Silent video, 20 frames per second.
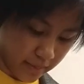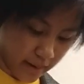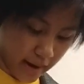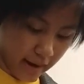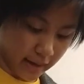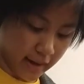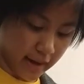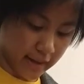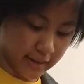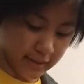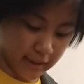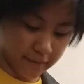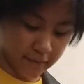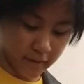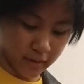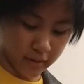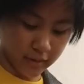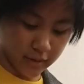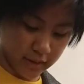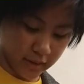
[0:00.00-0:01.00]
my back as I
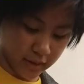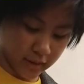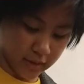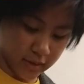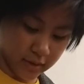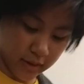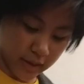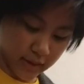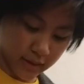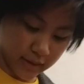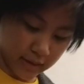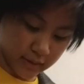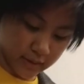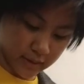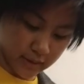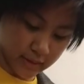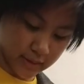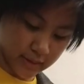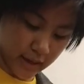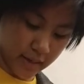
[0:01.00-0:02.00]
felt the tears threatening
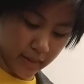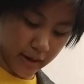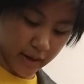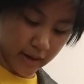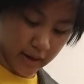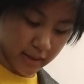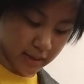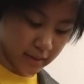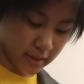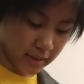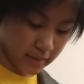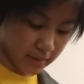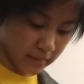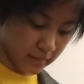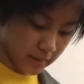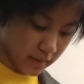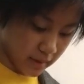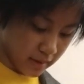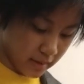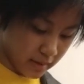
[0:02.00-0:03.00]
to escape my eyes.
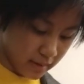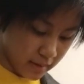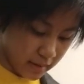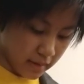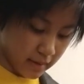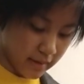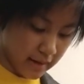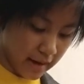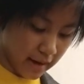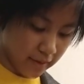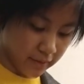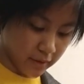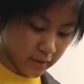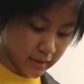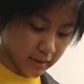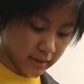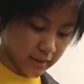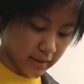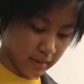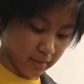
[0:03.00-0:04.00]
The
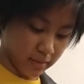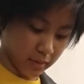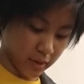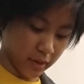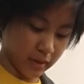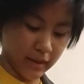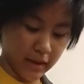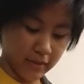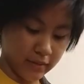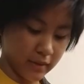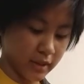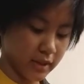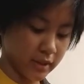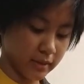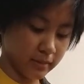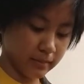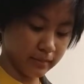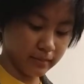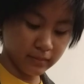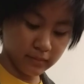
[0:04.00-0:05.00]
after sting blurred my
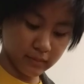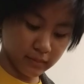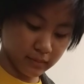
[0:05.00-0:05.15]
vision.